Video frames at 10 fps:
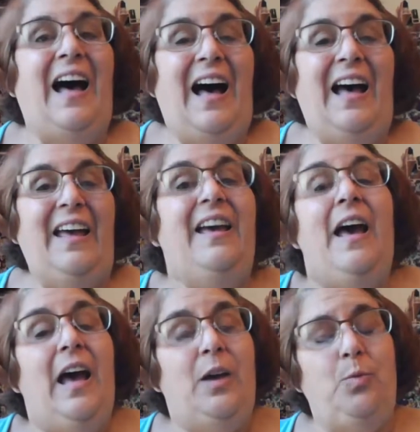Hi,
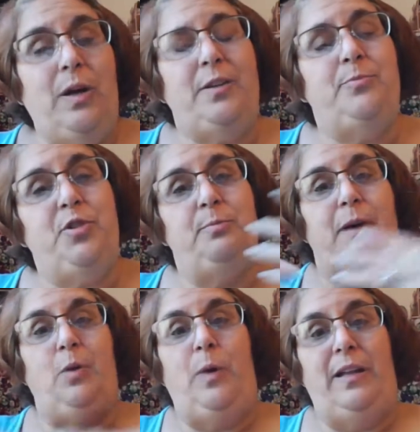and welcome to
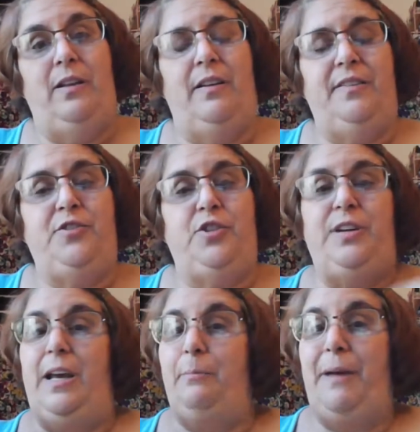my weight loss
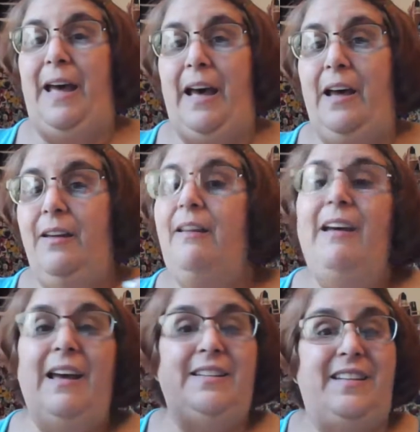journey. I'm Pat,
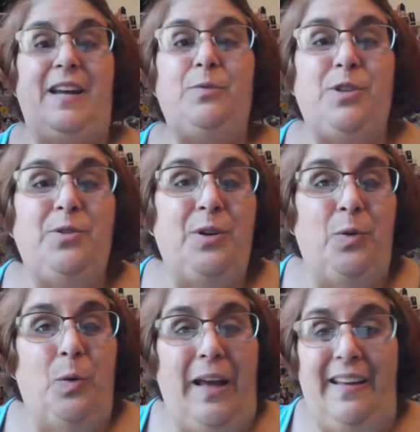and today we're doing a
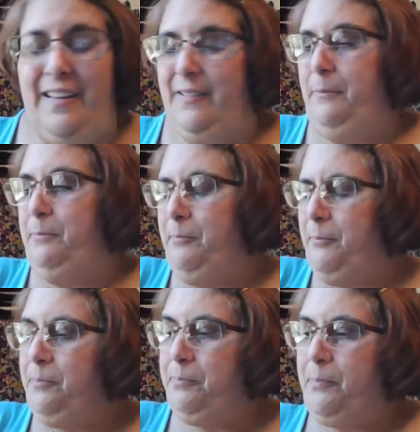weigh-in
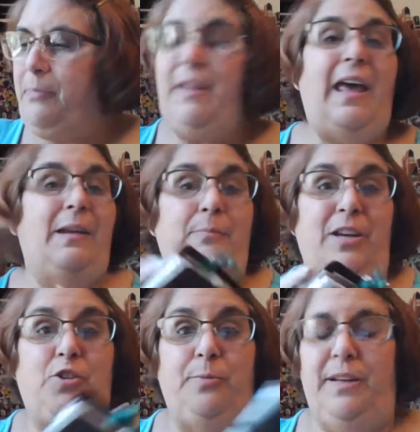and
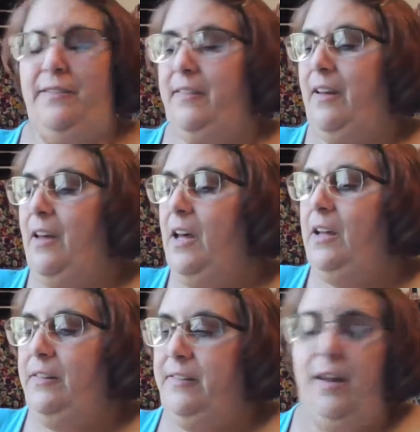measurements.
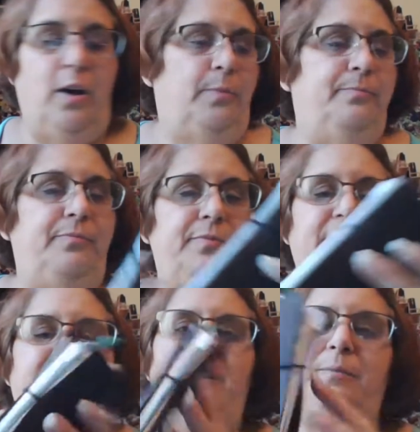So,
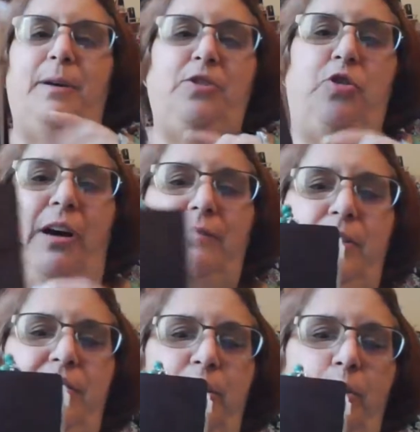this is my
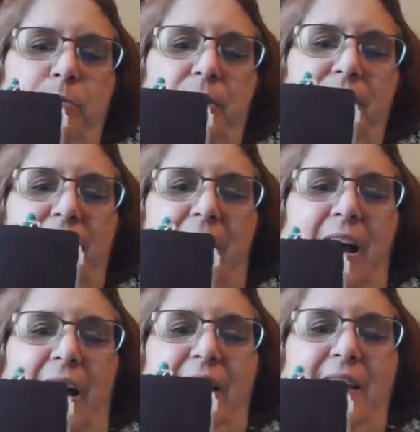traveler's notebook that
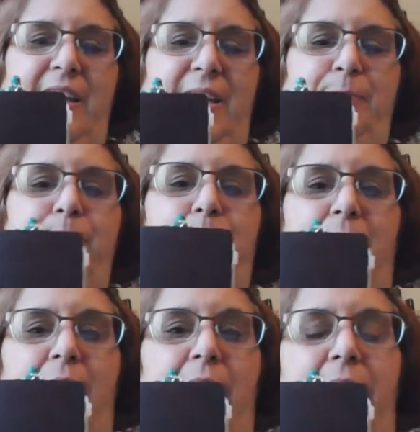I keep
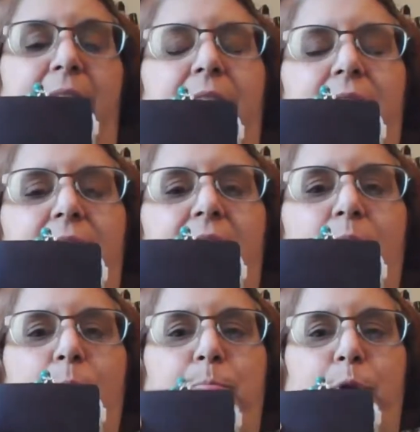my
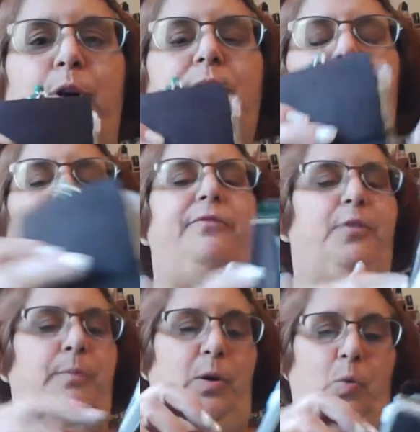book
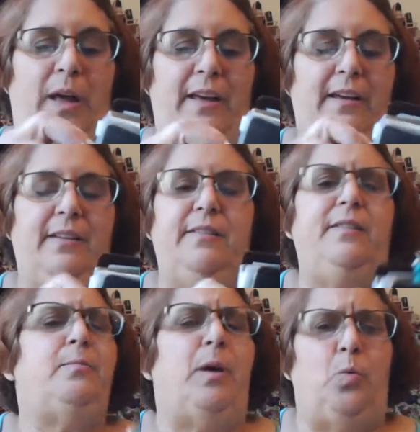for my weigh-ins
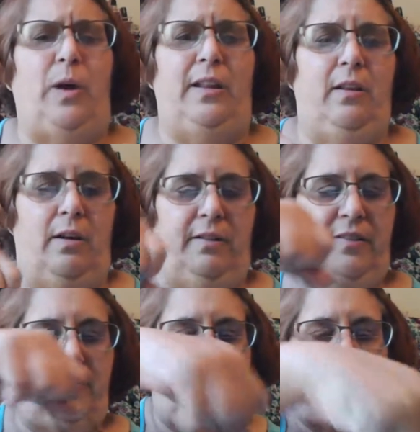and my weight
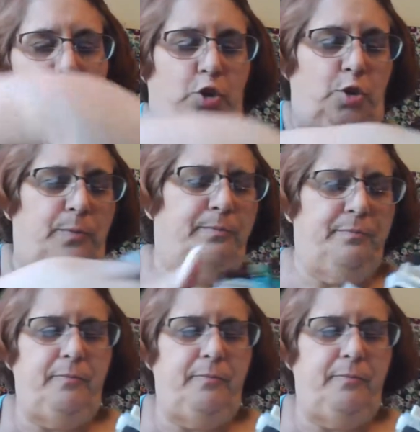loss journal.